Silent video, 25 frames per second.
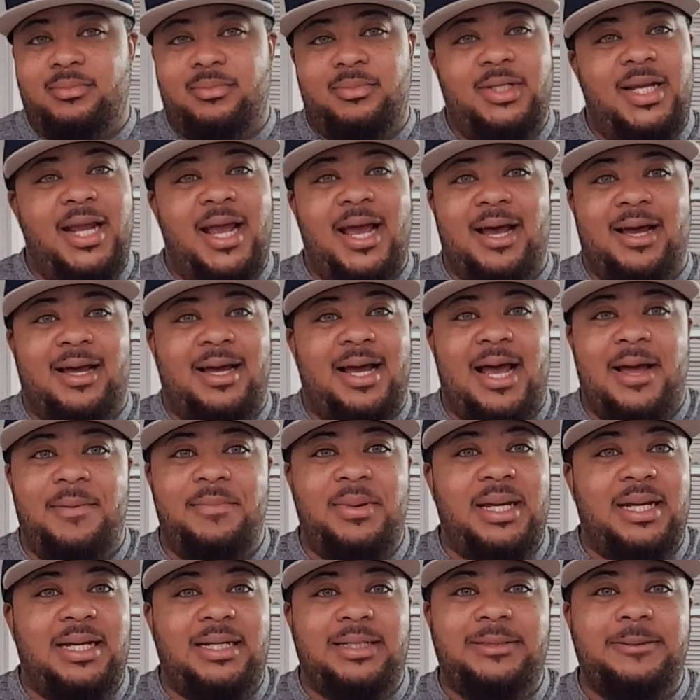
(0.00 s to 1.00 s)
Yeah, I
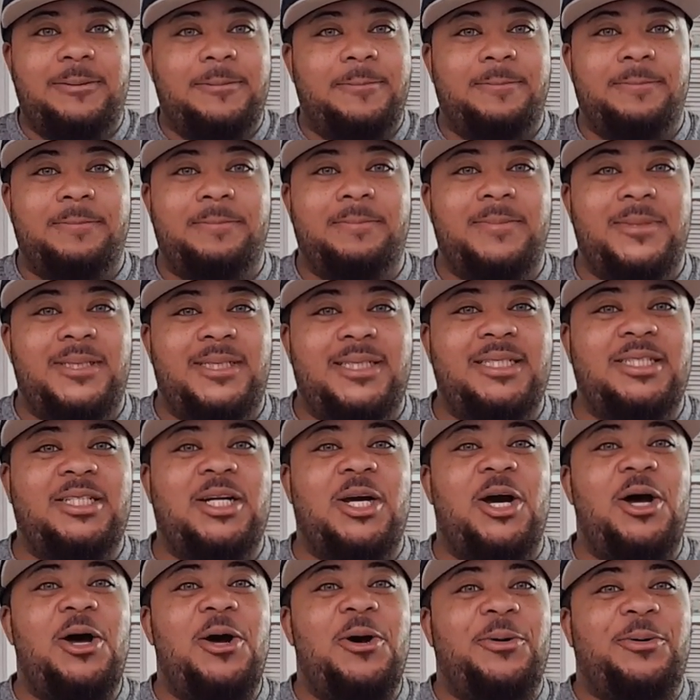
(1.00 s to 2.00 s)
mean, just
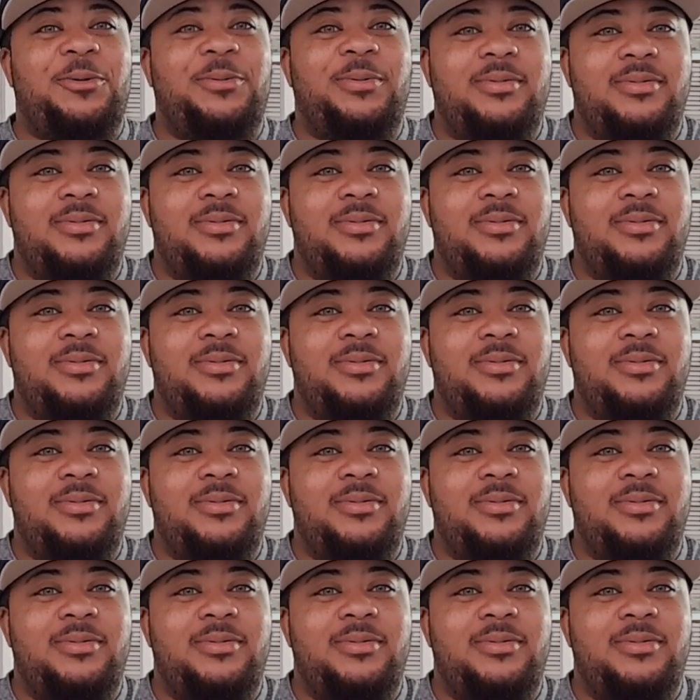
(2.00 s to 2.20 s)
go.